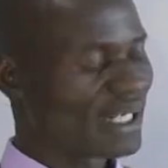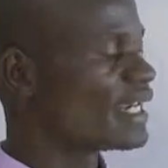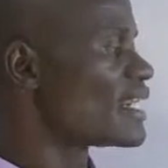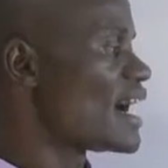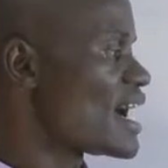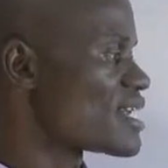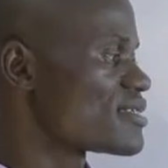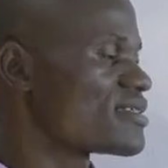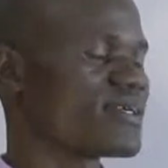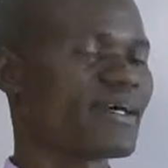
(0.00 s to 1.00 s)
it
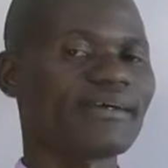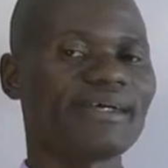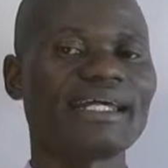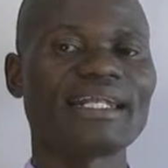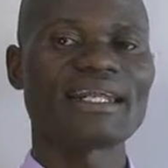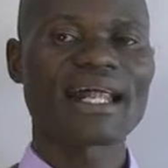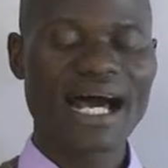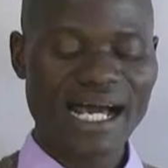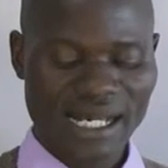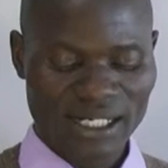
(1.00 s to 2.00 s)
has a
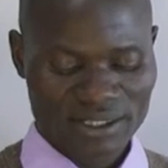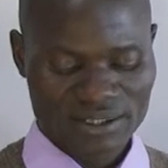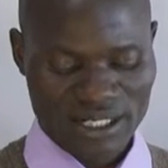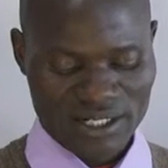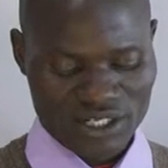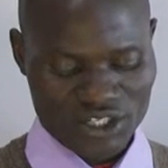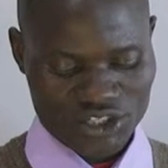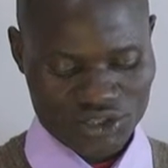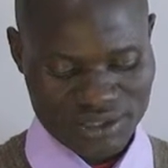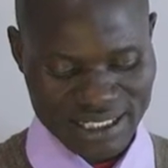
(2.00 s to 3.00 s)
large
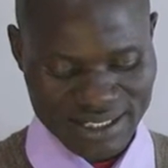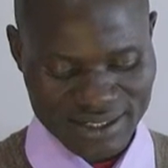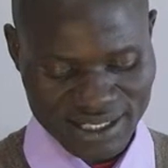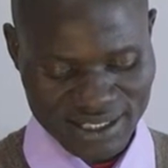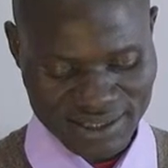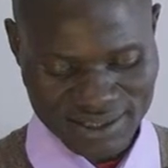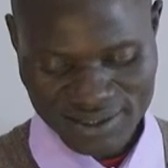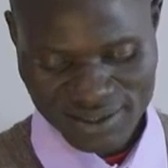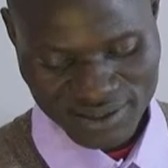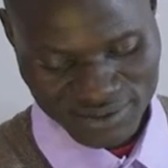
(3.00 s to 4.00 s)

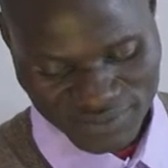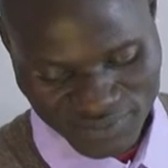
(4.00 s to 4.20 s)
series